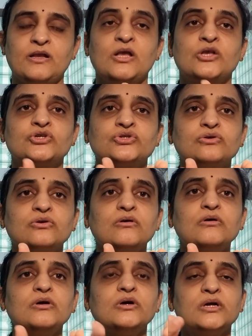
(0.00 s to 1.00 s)

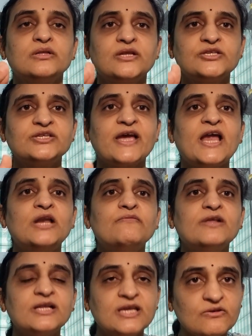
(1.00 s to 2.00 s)
So the child
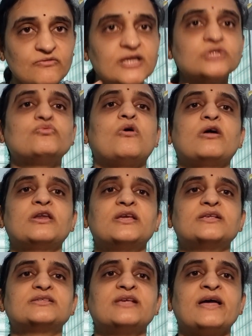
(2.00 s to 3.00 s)
will give us warning
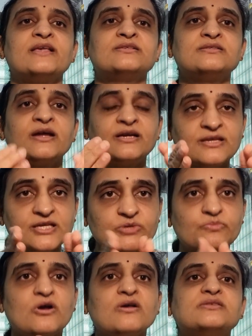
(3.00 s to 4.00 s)
signs that this
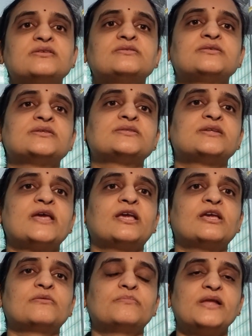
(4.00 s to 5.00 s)
process is
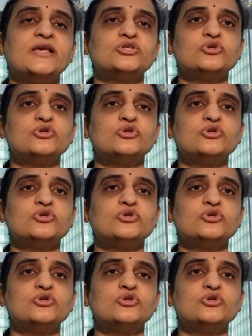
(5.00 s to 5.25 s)
taking place.